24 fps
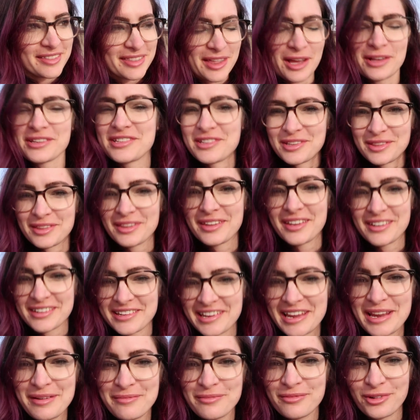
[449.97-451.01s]
That's in the
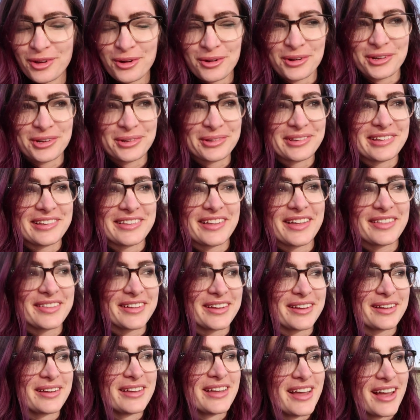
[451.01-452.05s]
team vlog, you'll see that
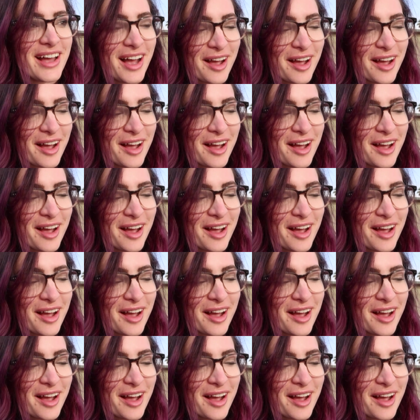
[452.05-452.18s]
there.